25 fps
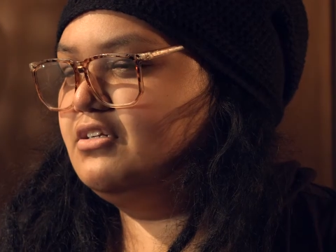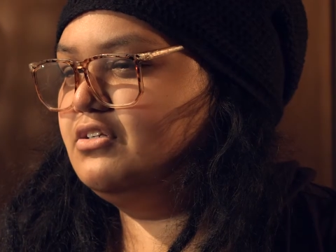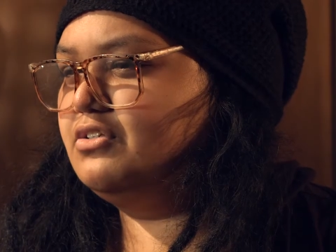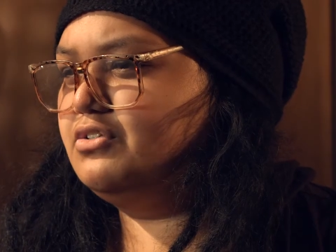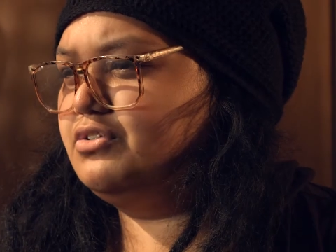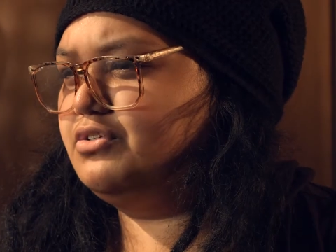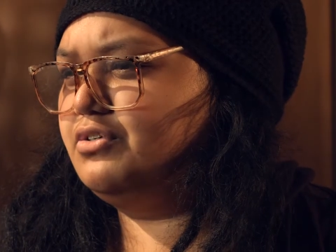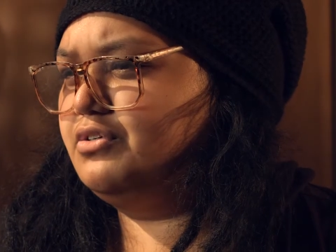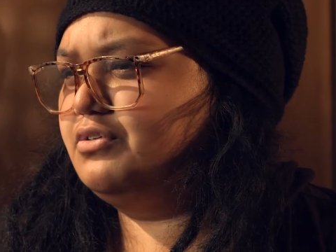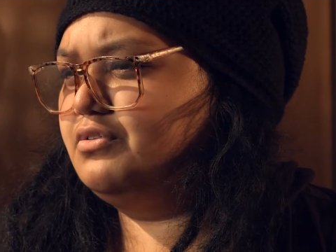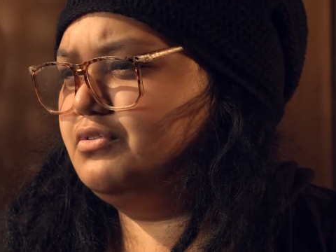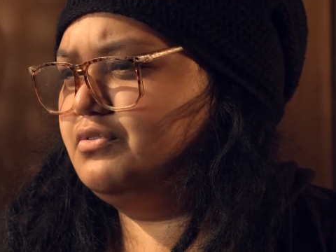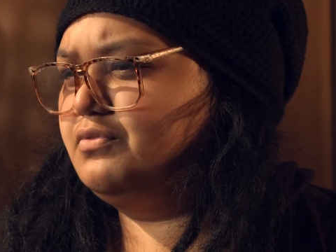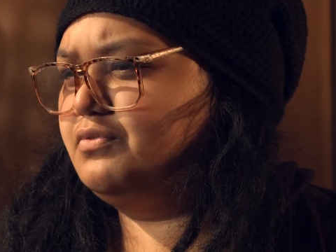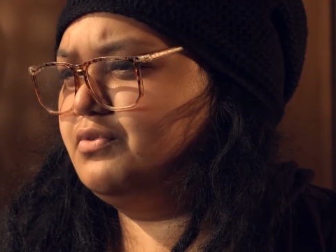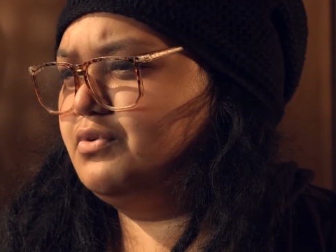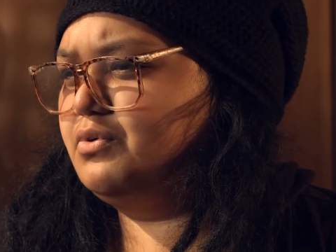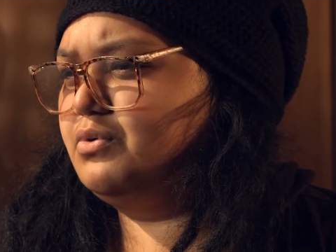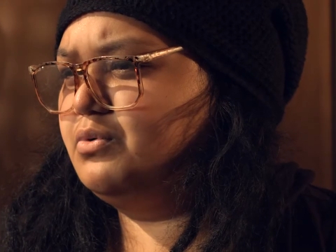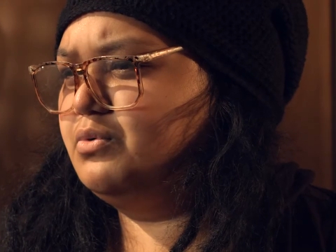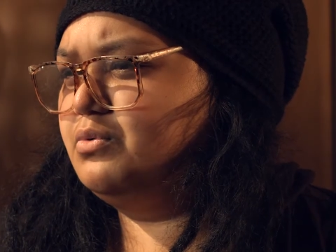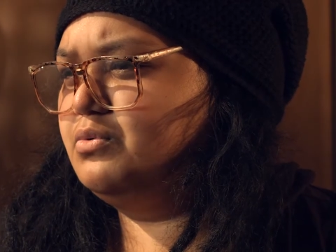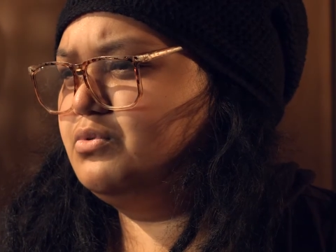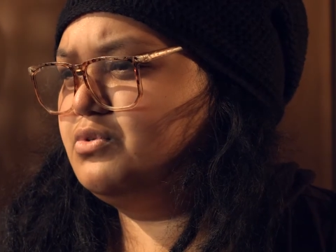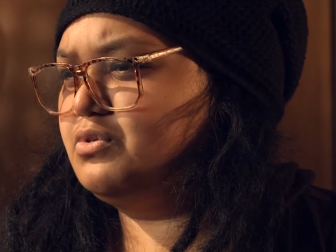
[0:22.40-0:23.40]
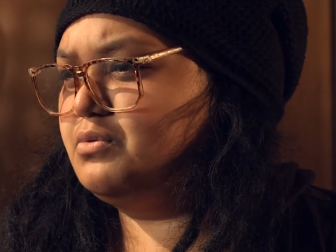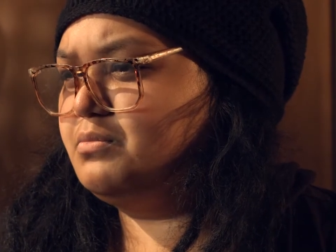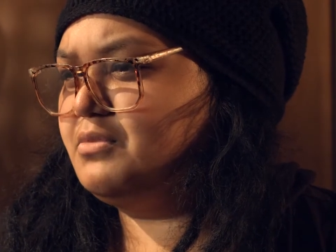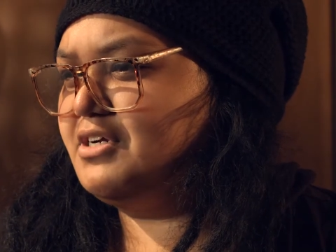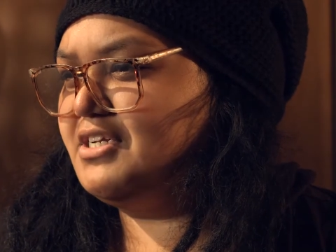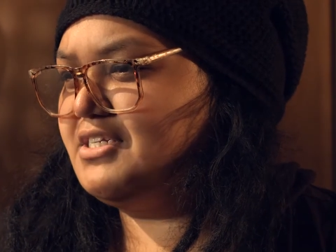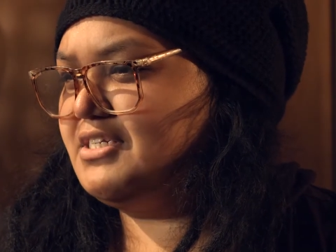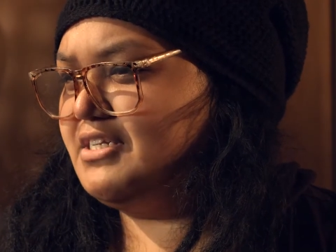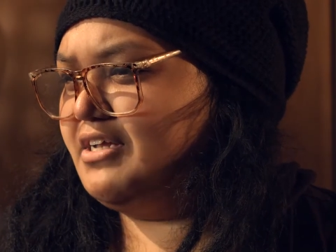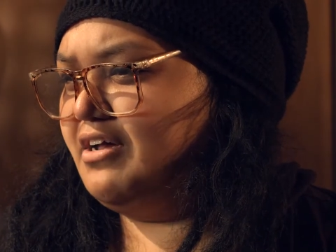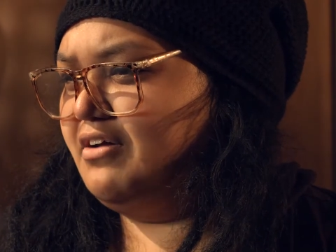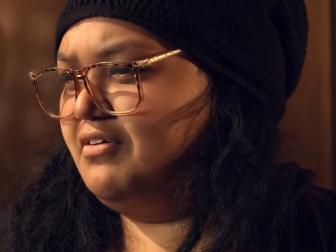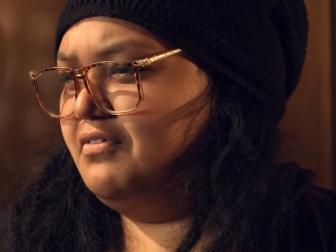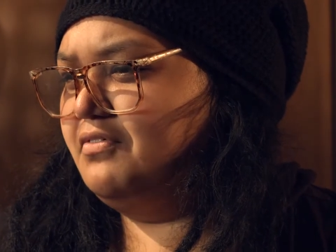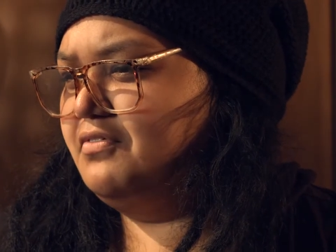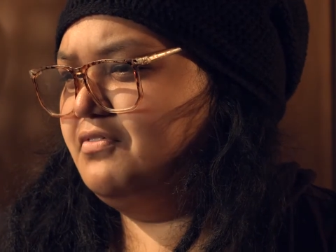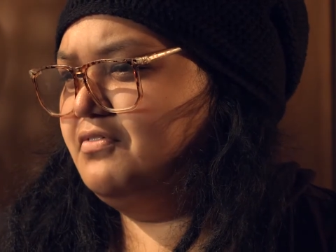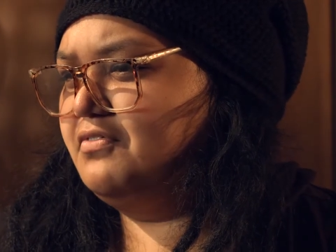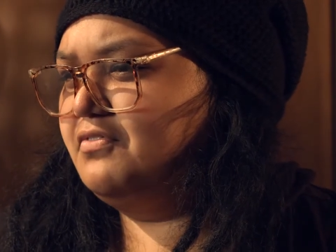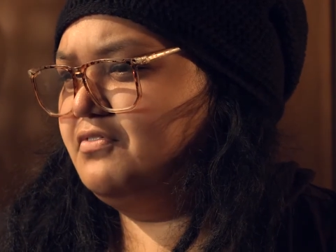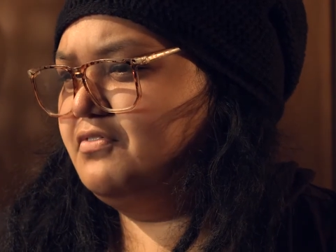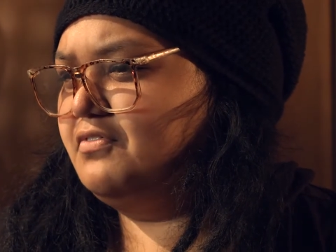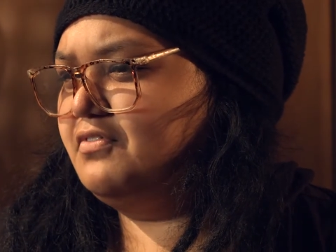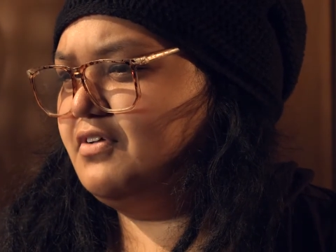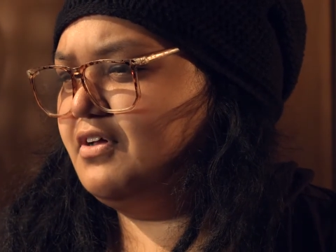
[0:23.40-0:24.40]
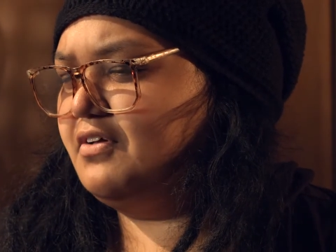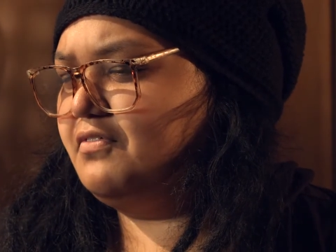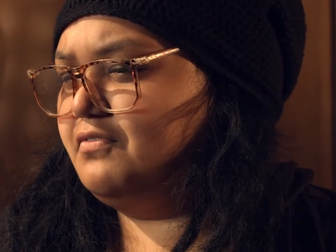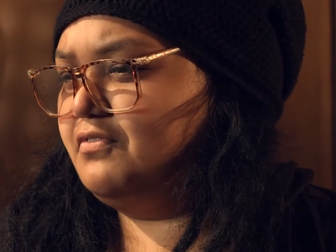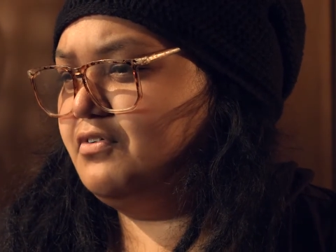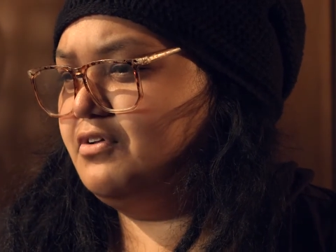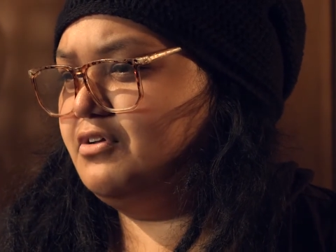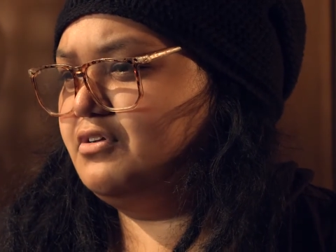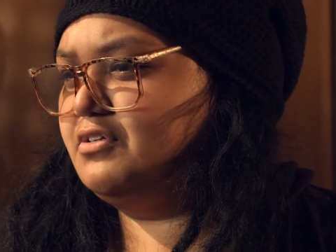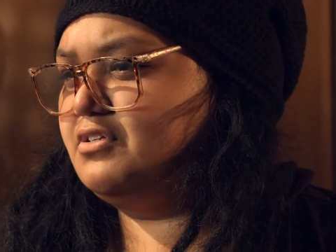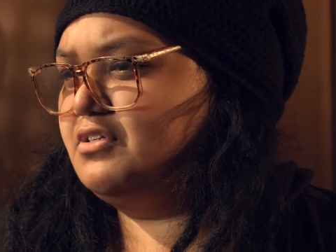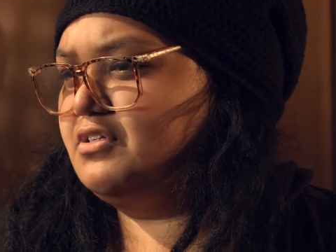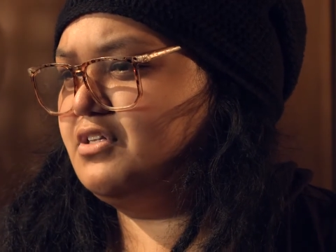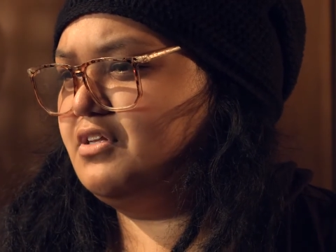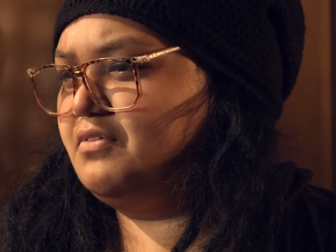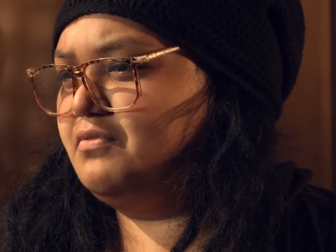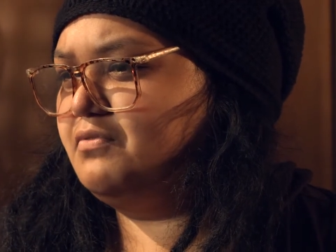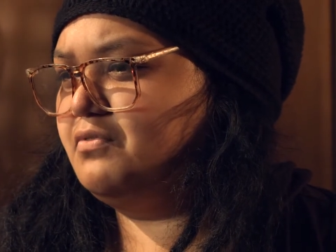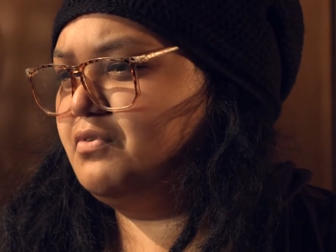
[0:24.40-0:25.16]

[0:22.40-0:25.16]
truthful to myself, first and